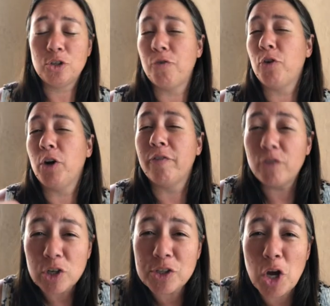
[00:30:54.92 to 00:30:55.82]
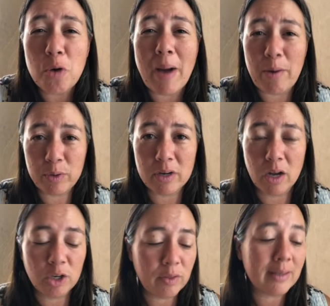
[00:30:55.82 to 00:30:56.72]
so for your first home, I would
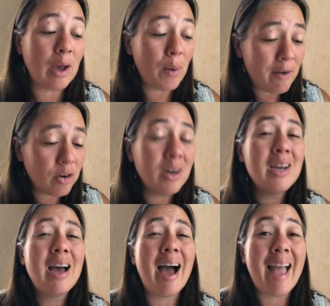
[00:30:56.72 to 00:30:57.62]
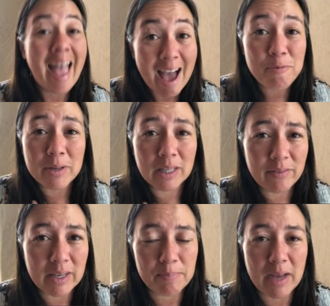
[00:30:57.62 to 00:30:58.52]
not do this. However, I have been
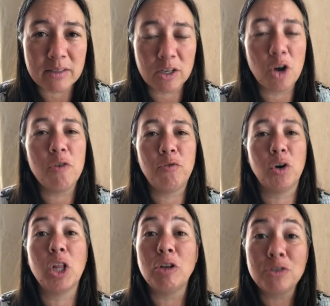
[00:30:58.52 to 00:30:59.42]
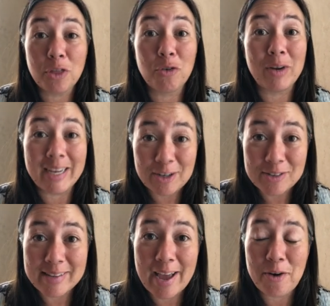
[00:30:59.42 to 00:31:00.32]
living in Mexico for close to 3
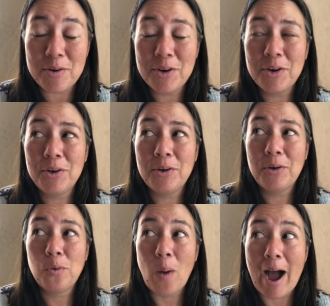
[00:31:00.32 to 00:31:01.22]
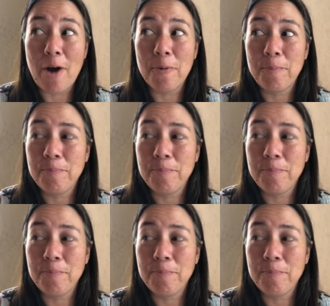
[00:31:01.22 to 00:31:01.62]
years now. Wow,